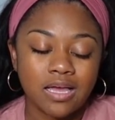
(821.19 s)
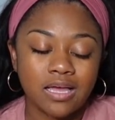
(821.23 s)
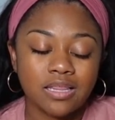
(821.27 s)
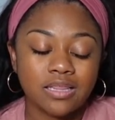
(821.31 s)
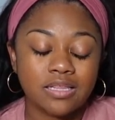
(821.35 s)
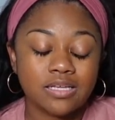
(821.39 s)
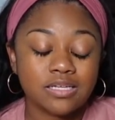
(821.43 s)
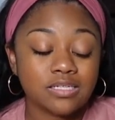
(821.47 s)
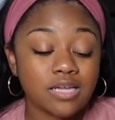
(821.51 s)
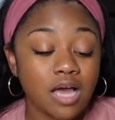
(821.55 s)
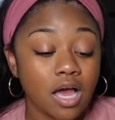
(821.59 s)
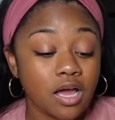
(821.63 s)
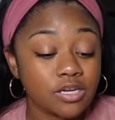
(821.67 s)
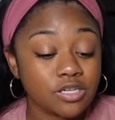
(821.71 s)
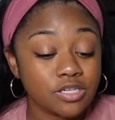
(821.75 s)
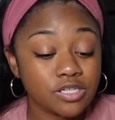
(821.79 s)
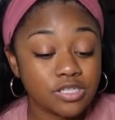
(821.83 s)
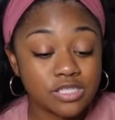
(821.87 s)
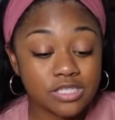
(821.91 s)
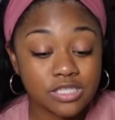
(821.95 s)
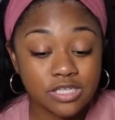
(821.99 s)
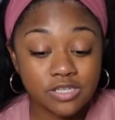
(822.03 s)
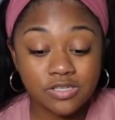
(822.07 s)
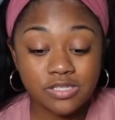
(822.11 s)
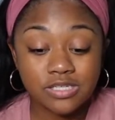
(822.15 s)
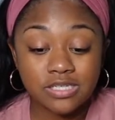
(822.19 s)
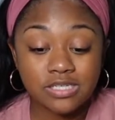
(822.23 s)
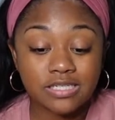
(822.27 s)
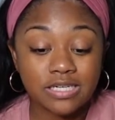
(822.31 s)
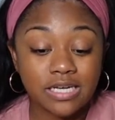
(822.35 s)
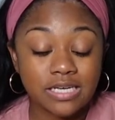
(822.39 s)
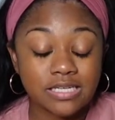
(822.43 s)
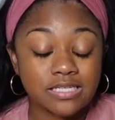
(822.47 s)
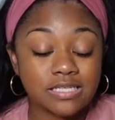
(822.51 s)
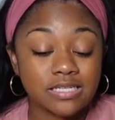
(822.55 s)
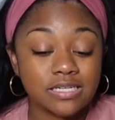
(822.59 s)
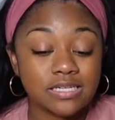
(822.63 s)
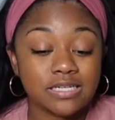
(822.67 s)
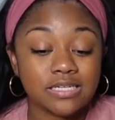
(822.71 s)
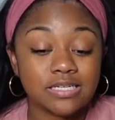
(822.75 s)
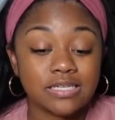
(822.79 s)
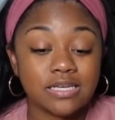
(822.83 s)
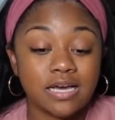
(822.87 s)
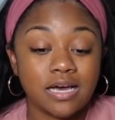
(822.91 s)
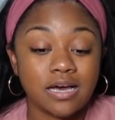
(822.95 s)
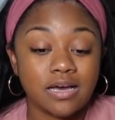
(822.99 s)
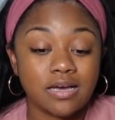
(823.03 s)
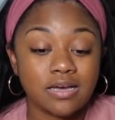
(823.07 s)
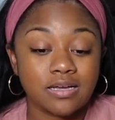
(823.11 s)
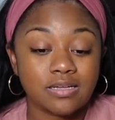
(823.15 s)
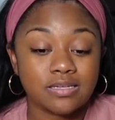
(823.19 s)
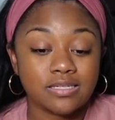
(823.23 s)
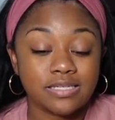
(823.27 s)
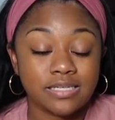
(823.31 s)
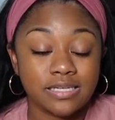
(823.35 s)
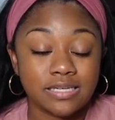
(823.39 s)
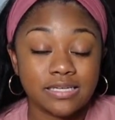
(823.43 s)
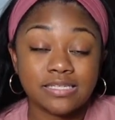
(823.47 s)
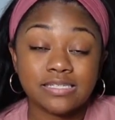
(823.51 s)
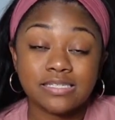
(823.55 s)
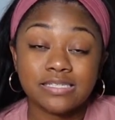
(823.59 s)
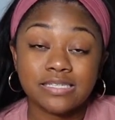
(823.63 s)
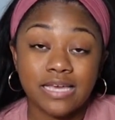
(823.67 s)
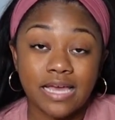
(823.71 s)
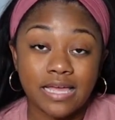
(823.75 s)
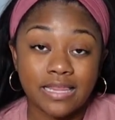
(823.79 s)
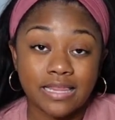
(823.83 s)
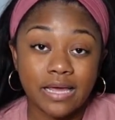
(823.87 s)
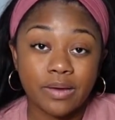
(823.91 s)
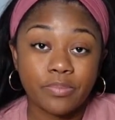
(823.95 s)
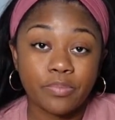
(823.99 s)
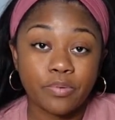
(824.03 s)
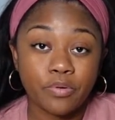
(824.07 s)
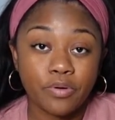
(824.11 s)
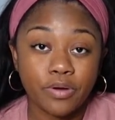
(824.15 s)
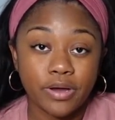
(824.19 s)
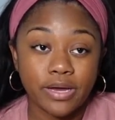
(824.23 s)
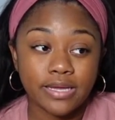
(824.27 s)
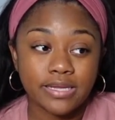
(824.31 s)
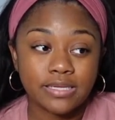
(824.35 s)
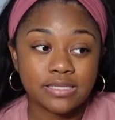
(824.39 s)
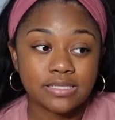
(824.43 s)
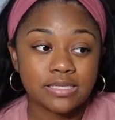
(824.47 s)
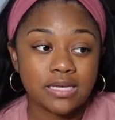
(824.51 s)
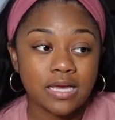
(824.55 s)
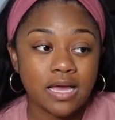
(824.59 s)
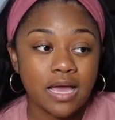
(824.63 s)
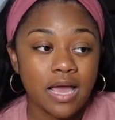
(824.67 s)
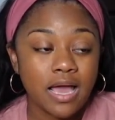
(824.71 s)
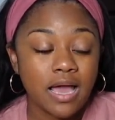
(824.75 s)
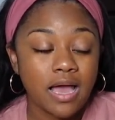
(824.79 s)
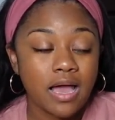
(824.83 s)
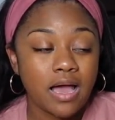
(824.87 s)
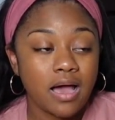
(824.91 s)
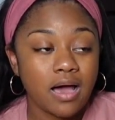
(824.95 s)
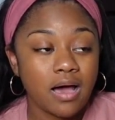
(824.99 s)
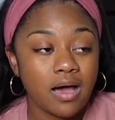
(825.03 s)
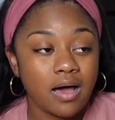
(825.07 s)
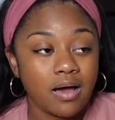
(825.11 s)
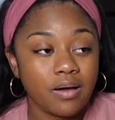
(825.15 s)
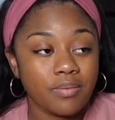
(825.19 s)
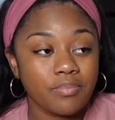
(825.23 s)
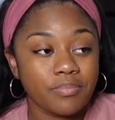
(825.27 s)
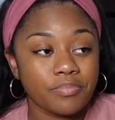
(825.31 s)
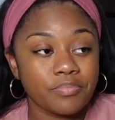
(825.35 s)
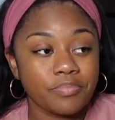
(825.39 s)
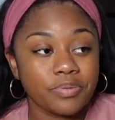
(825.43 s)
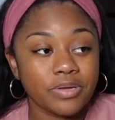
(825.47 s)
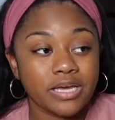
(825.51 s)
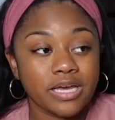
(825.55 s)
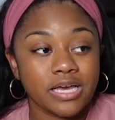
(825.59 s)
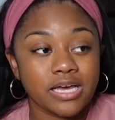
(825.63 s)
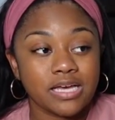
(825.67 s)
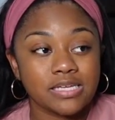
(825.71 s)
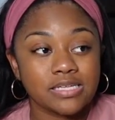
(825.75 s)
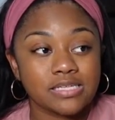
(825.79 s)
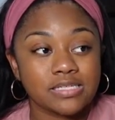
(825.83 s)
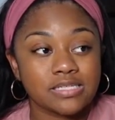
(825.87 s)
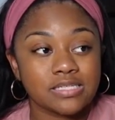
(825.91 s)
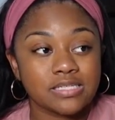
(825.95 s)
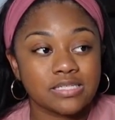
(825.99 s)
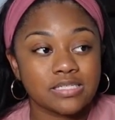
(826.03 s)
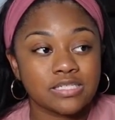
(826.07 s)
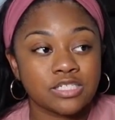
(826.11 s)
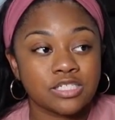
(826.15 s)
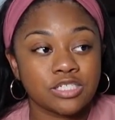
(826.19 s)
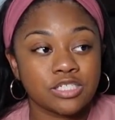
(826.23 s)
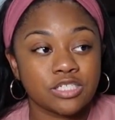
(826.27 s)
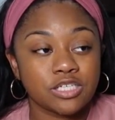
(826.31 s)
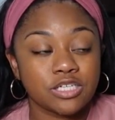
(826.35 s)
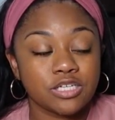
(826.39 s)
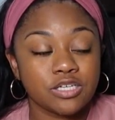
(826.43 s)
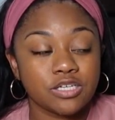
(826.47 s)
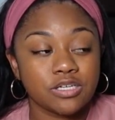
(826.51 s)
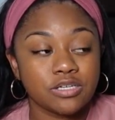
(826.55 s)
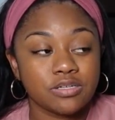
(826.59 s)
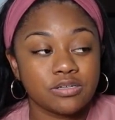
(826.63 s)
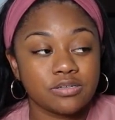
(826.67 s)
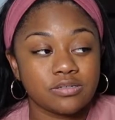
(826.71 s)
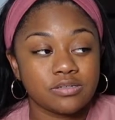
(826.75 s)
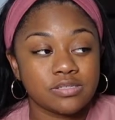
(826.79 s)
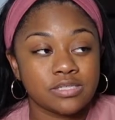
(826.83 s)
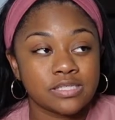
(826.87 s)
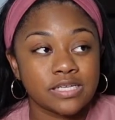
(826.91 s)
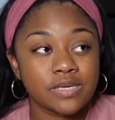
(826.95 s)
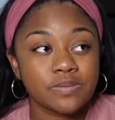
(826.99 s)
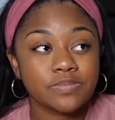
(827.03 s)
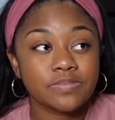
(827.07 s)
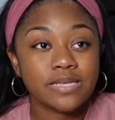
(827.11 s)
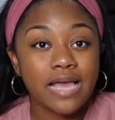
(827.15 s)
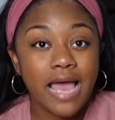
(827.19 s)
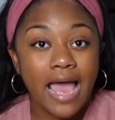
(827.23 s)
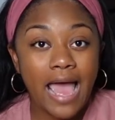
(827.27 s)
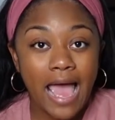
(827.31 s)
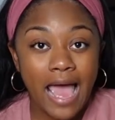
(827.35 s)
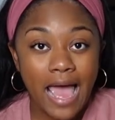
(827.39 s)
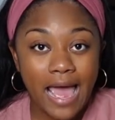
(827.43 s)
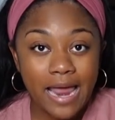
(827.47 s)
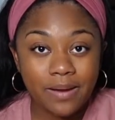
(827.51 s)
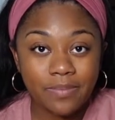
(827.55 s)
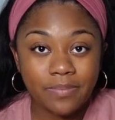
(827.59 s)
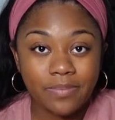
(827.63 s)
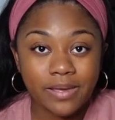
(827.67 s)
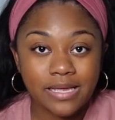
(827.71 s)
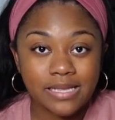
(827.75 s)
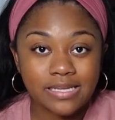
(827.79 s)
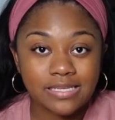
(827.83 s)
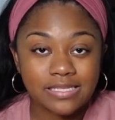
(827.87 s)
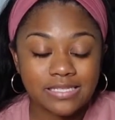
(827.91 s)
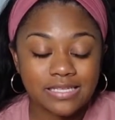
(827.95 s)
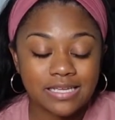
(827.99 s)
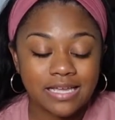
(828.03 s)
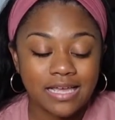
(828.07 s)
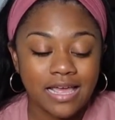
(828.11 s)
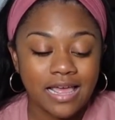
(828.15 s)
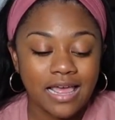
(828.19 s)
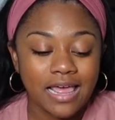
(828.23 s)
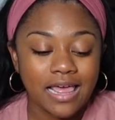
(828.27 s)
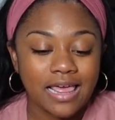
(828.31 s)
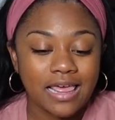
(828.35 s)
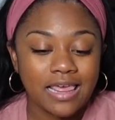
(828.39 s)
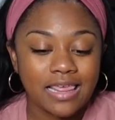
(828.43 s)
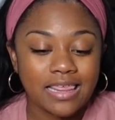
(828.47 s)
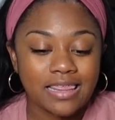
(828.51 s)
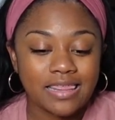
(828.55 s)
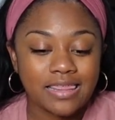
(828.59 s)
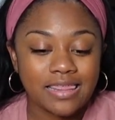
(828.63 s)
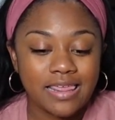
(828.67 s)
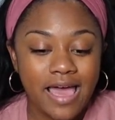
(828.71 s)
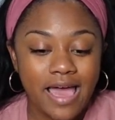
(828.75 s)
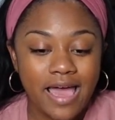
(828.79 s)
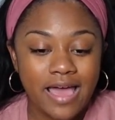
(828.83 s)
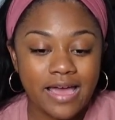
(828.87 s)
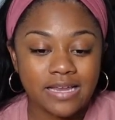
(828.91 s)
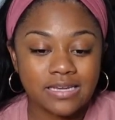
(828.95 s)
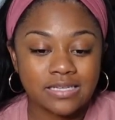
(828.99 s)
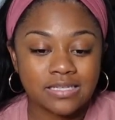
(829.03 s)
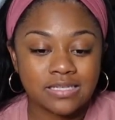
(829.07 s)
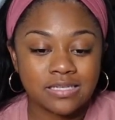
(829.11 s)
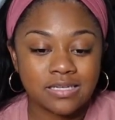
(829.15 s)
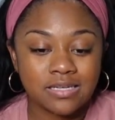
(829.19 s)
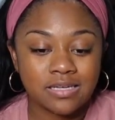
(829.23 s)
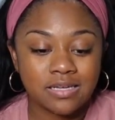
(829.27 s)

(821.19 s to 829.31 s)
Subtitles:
The doctor still suggested DNC at that point, because she seemed adamant that